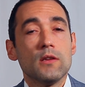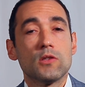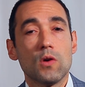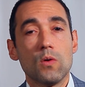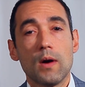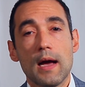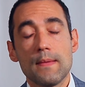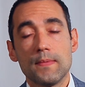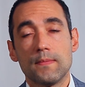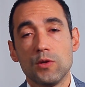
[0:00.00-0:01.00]
So
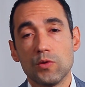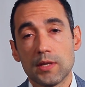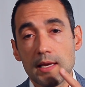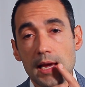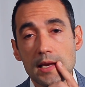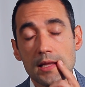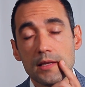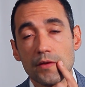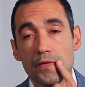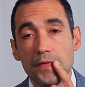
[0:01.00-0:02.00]
I use a
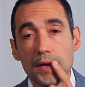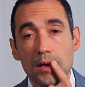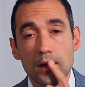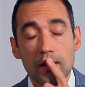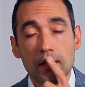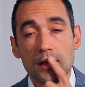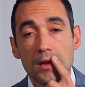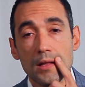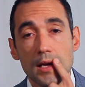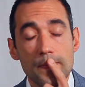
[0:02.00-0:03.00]
cannula to fill
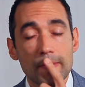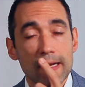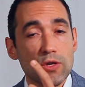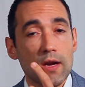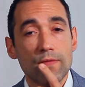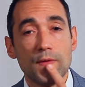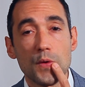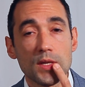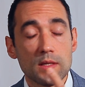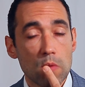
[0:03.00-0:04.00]
the lip. I try to
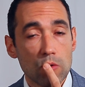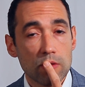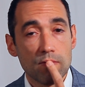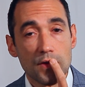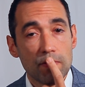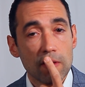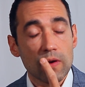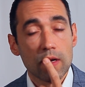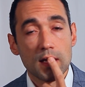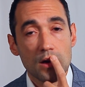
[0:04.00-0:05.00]
focus most of the
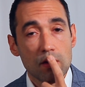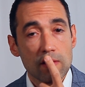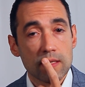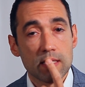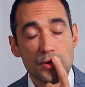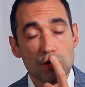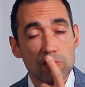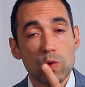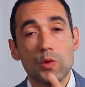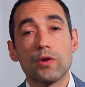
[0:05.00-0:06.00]
filler here in the central
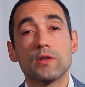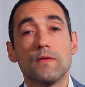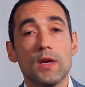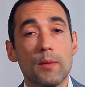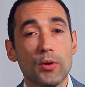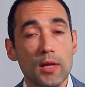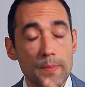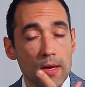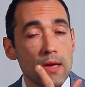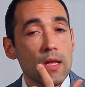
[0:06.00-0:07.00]
two thirds of the upper
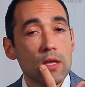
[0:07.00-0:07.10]
lip.